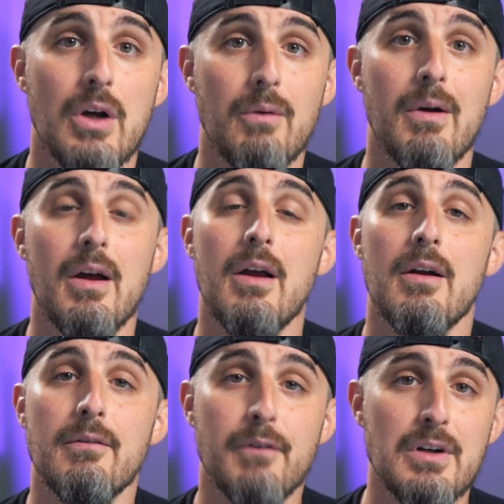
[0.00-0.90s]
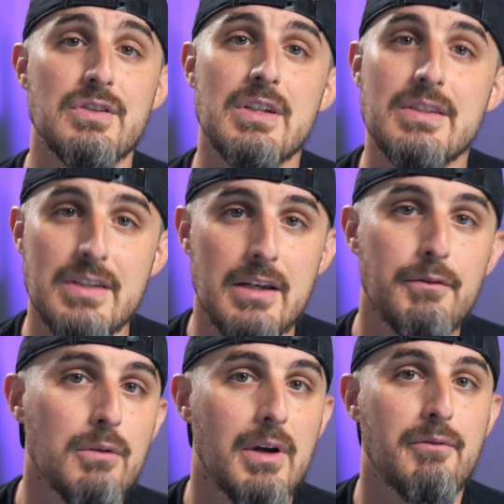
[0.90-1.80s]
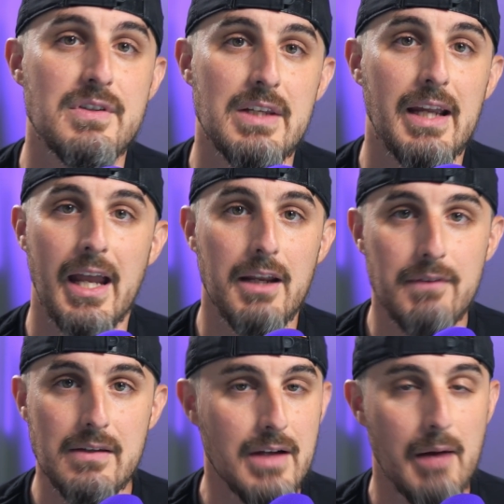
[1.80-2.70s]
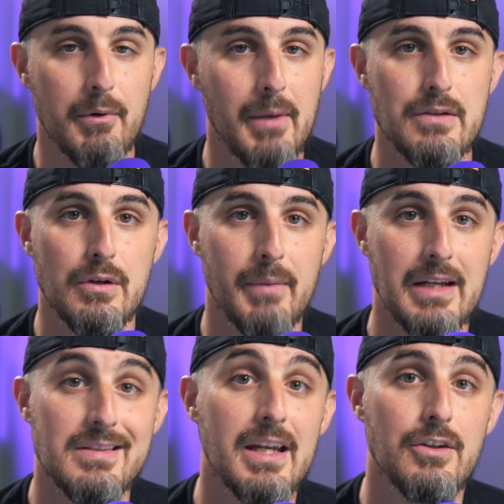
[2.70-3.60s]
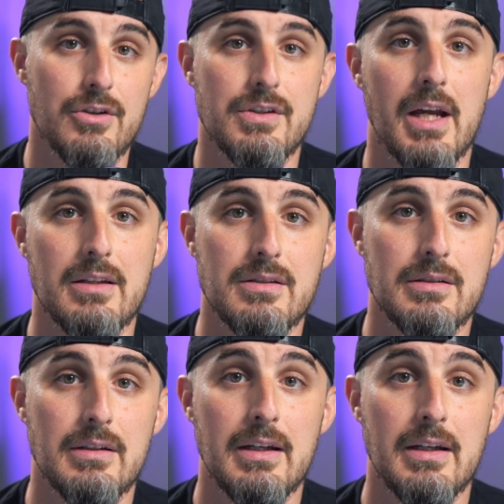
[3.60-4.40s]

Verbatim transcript: So first, see if you're referencing any of these compromised domains in your sites.